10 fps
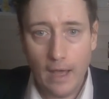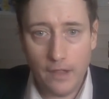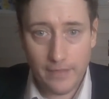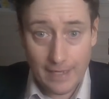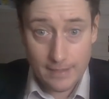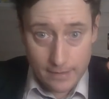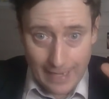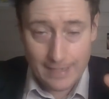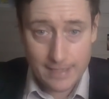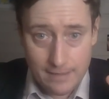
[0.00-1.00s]
And
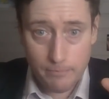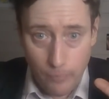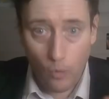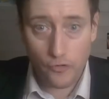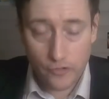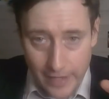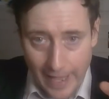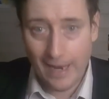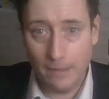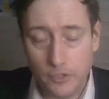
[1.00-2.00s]
that is an important
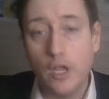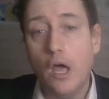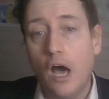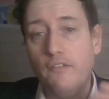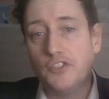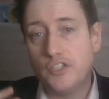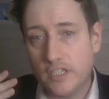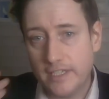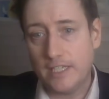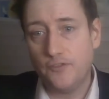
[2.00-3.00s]
element of a
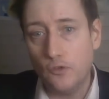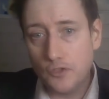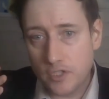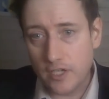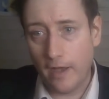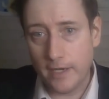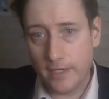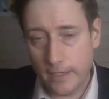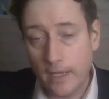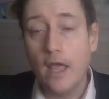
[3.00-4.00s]
successful
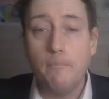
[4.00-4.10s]
society.